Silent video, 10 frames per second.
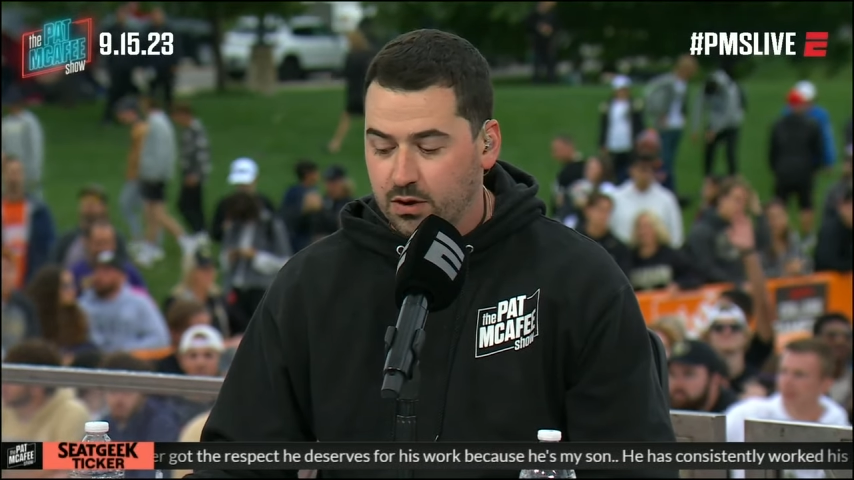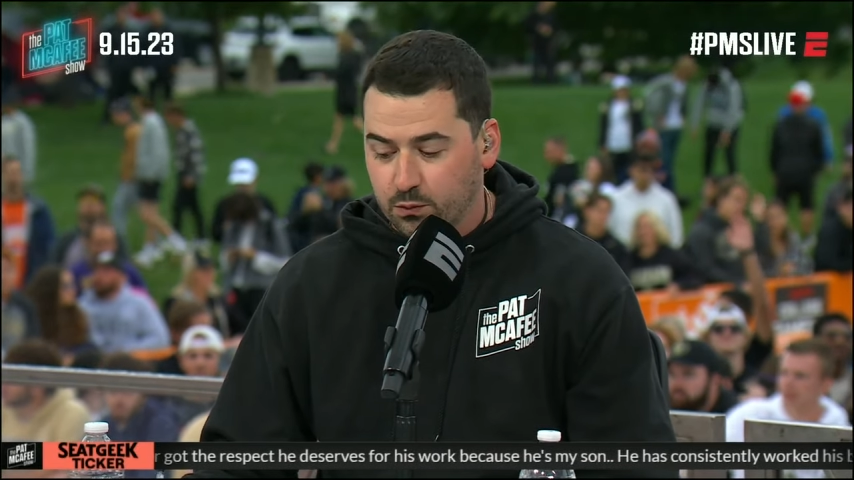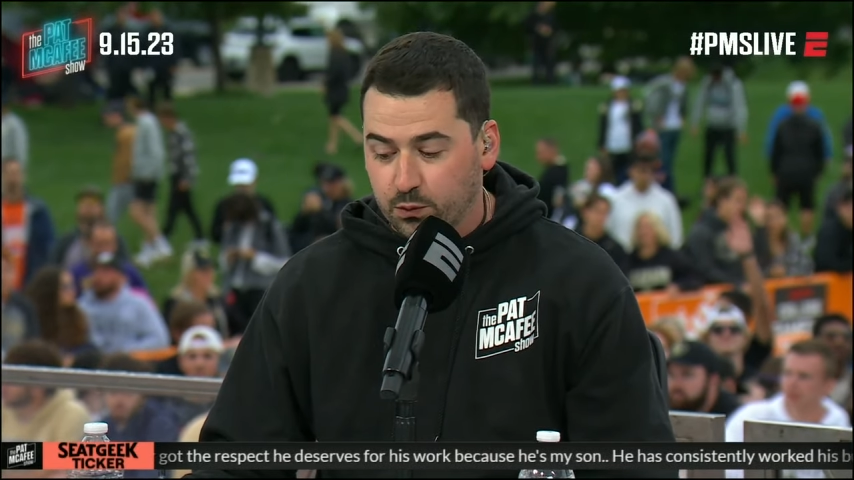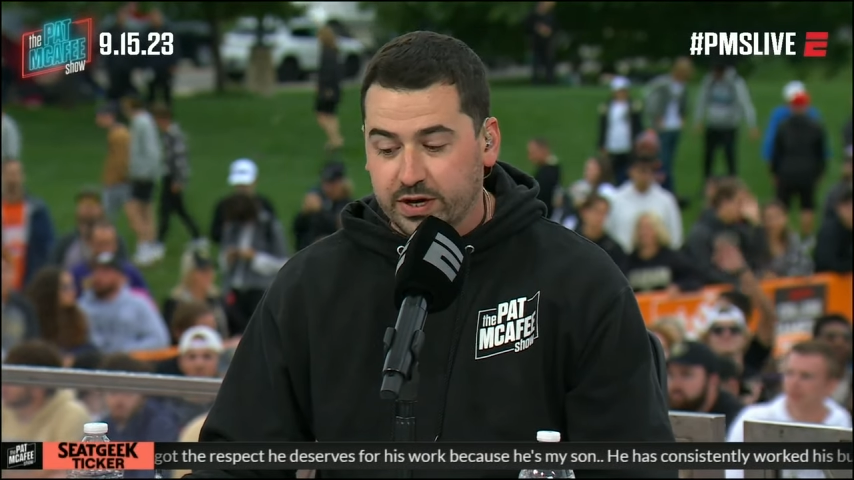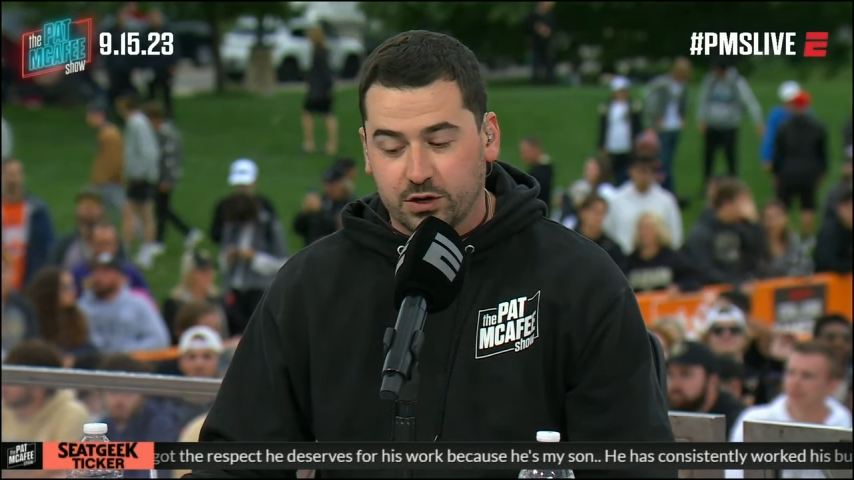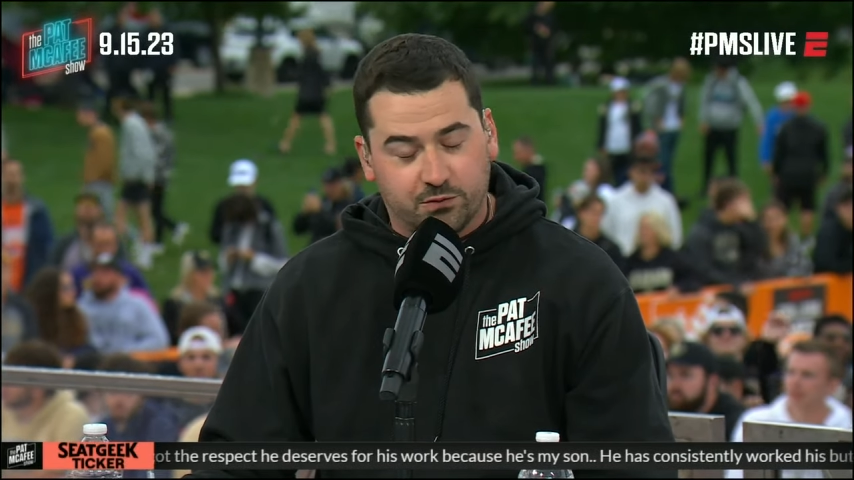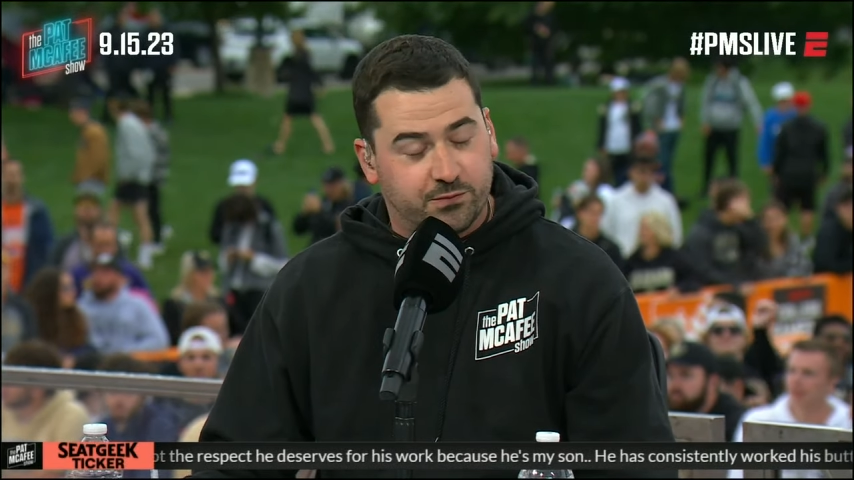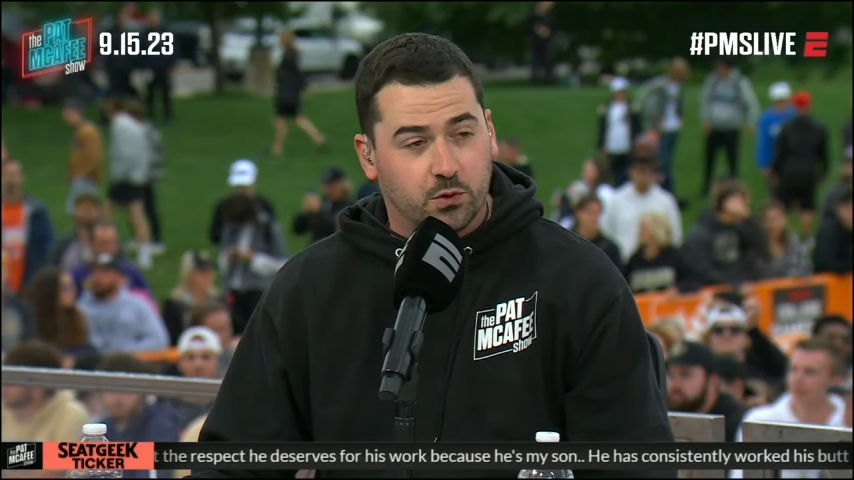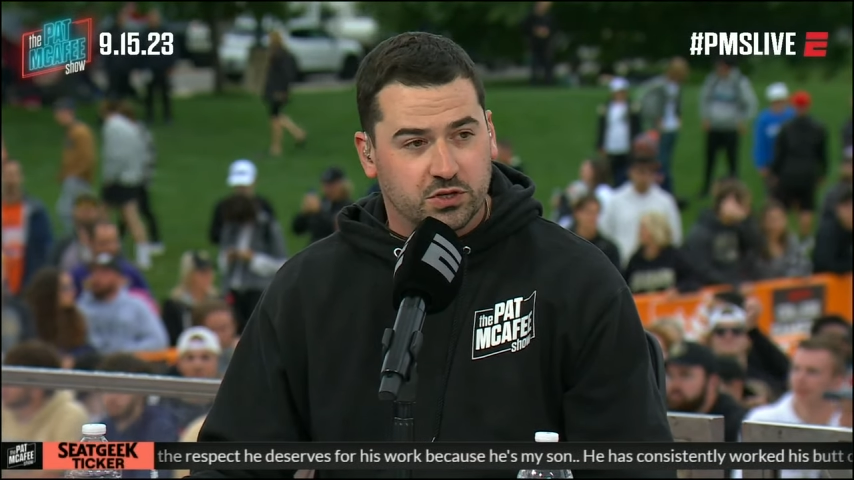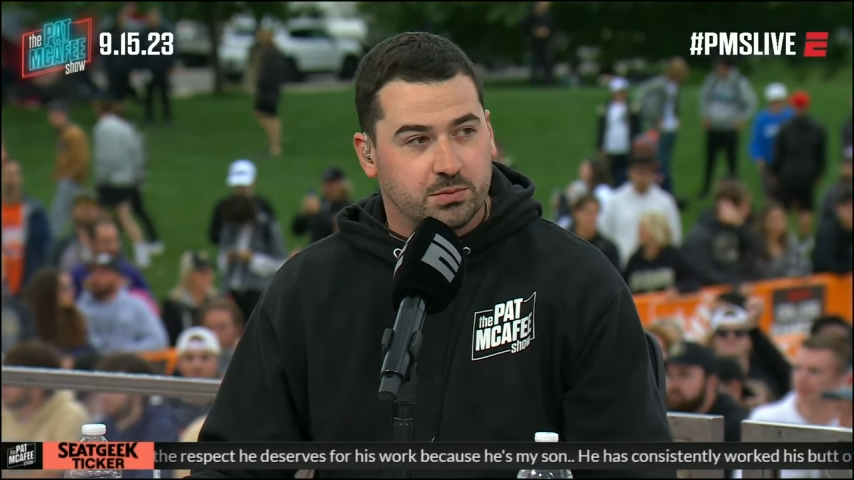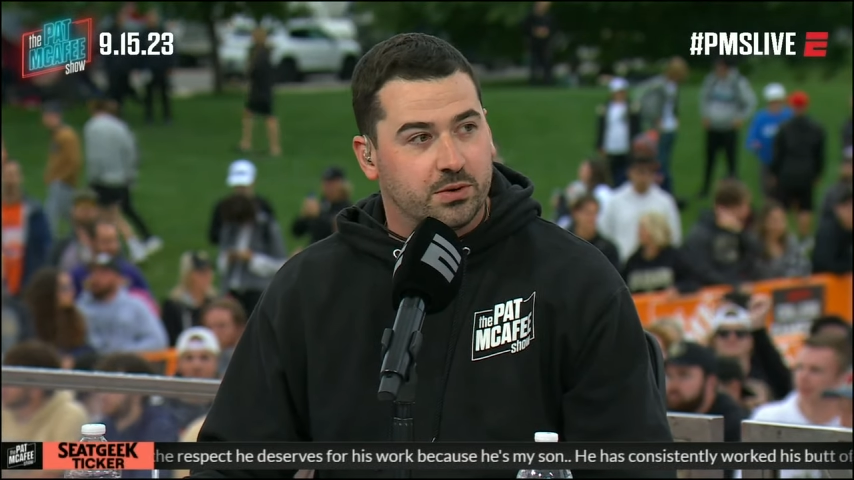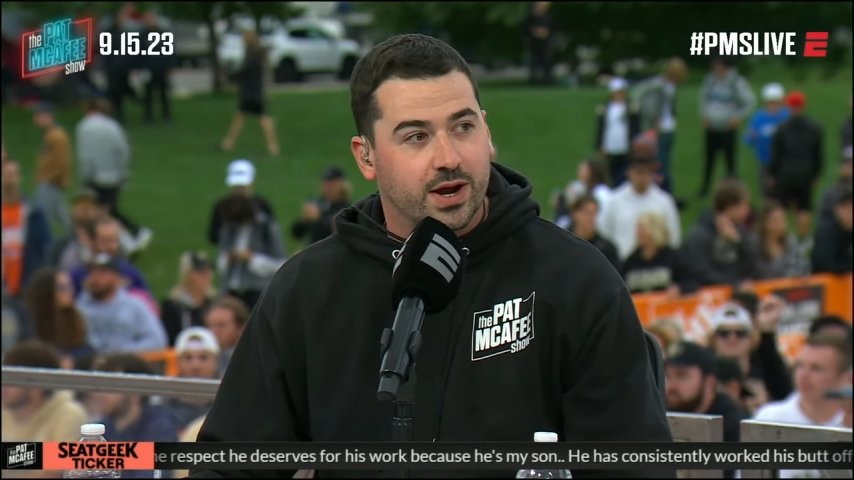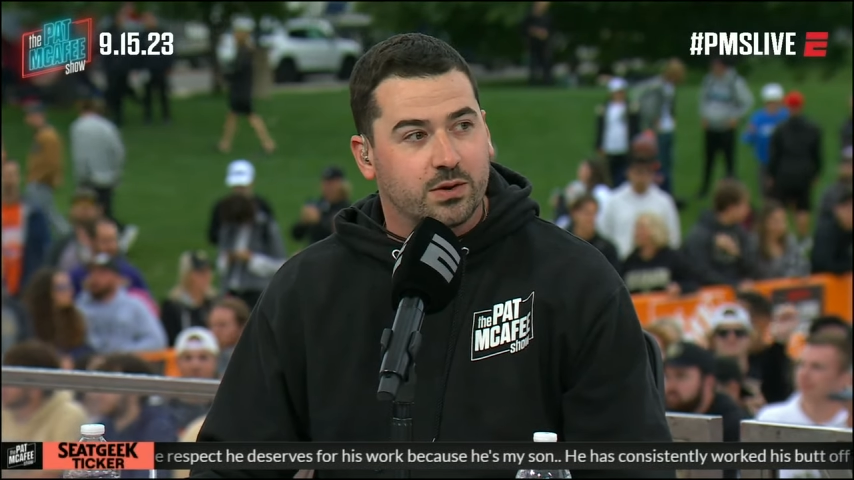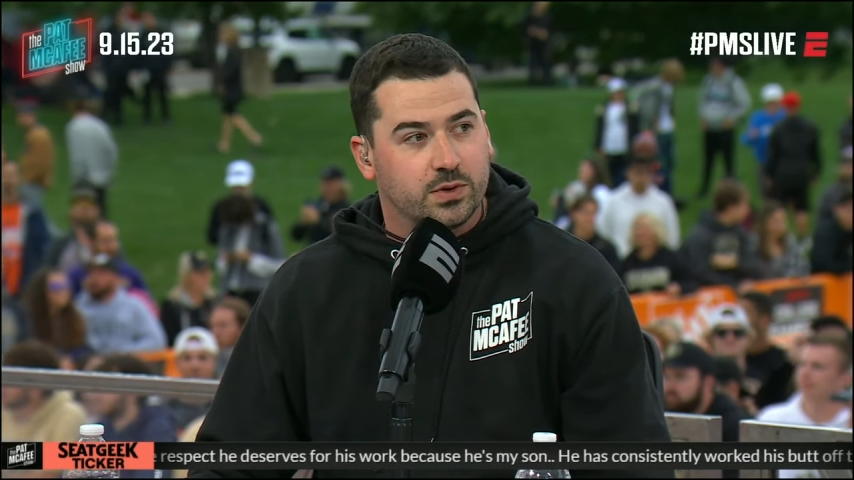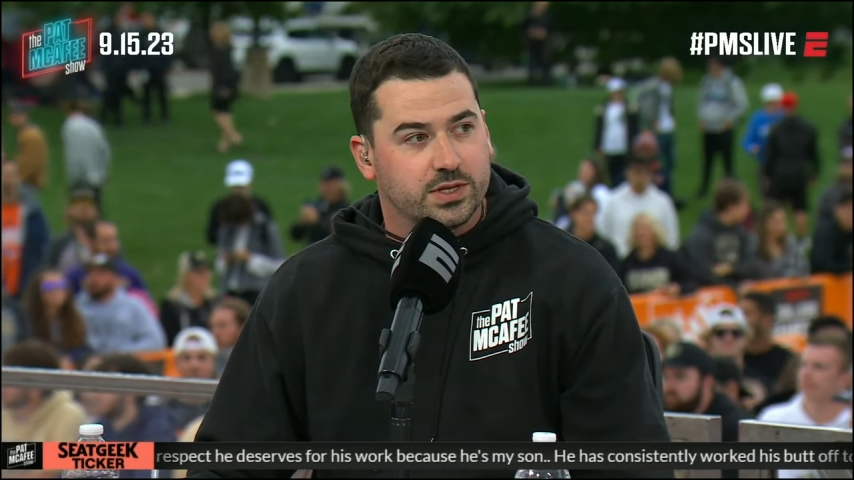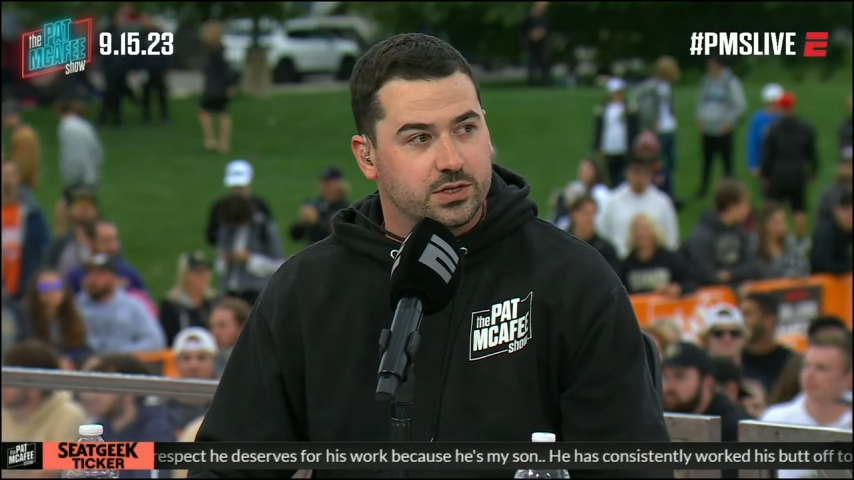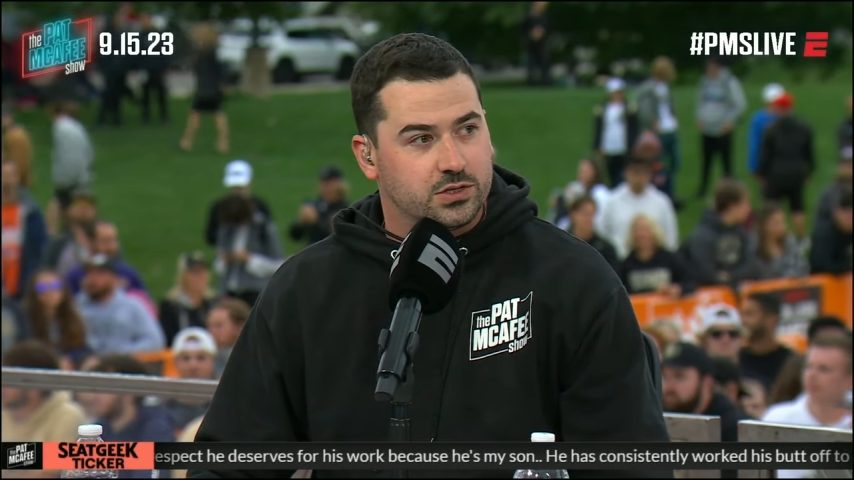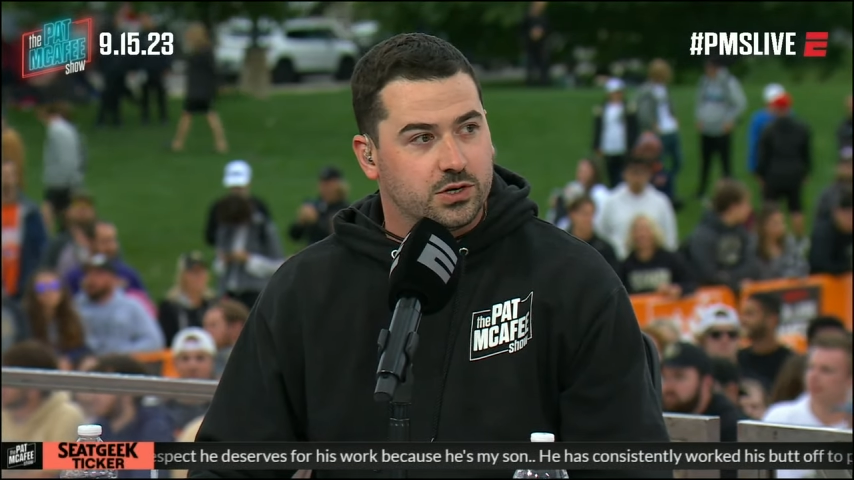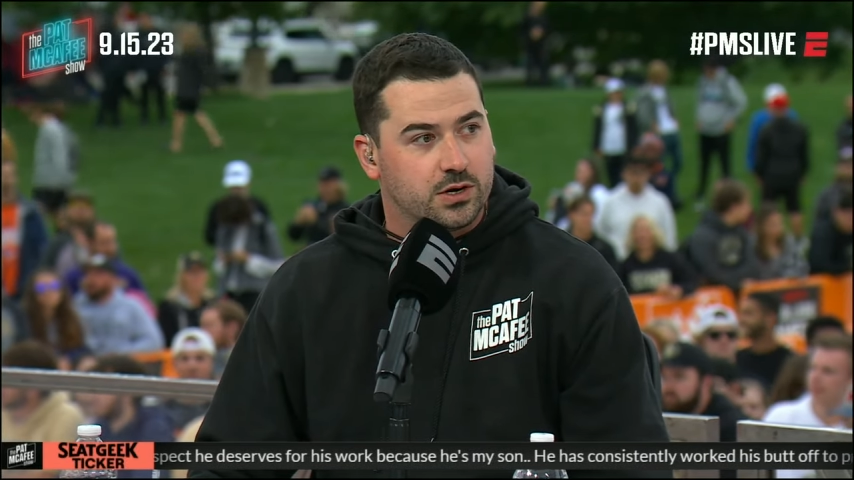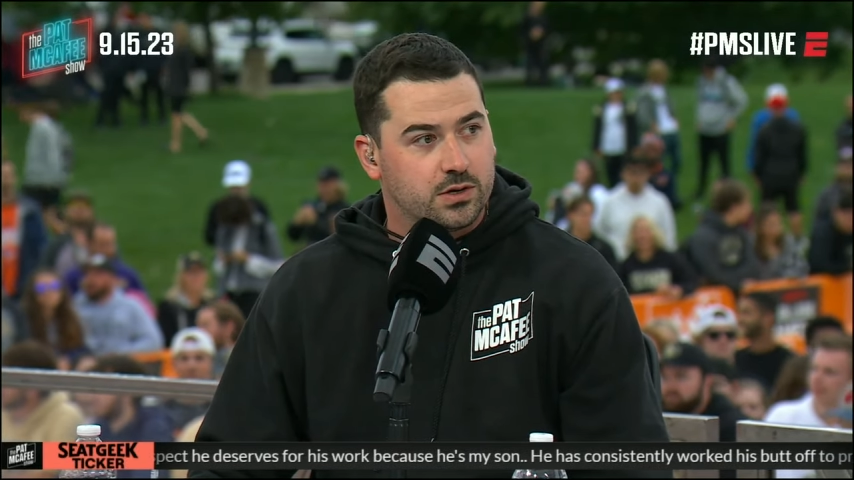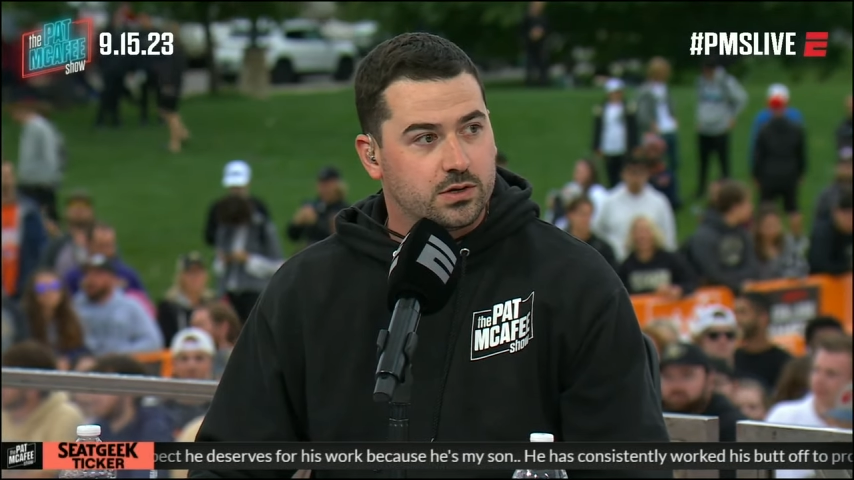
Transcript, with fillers: a, real force to be reckoned with. in year. the